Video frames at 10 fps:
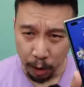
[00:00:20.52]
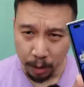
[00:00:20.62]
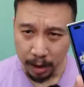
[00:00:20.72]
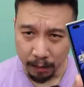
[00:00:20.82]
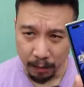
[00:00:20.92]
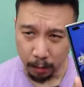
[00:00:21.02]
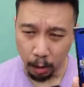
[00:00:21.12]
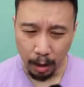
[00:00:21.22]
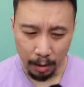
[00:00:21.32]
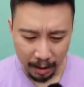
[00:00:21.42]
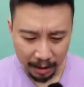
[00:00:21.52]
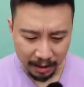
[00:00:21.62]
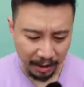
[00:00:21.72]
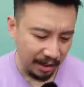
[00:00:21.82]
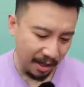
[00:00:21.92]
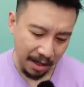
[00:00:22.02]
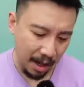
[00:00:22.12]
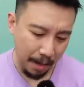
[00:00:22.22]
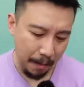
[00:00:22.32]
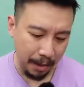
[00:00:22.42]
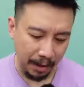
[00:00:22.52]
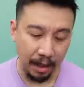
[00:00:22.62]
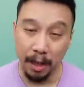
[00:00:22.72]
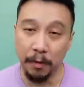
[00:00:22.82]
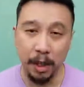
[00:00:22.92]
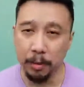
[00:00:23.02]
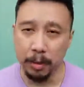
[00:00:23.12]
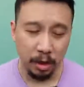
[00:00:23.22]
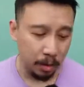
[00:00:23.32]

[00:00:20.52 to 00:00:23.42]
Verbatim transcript: unit from Huawei. They did not make it available